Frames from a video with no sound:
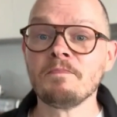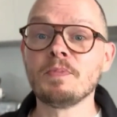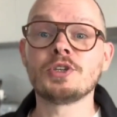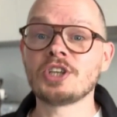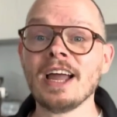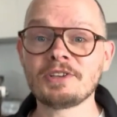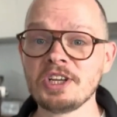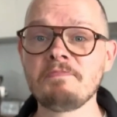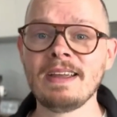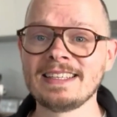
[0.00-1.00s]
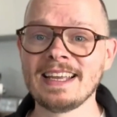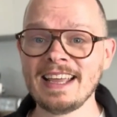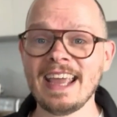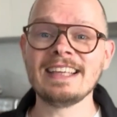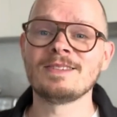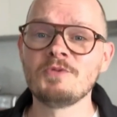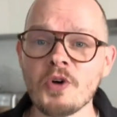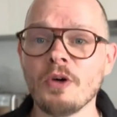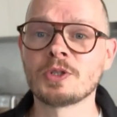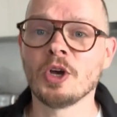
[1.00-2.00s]
But ChatGPT is
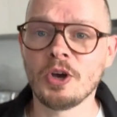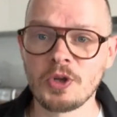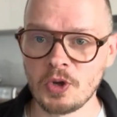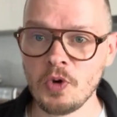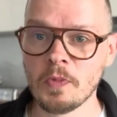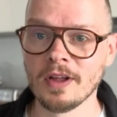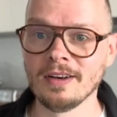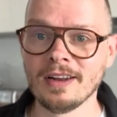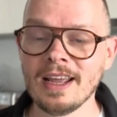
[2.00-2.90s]
not a human.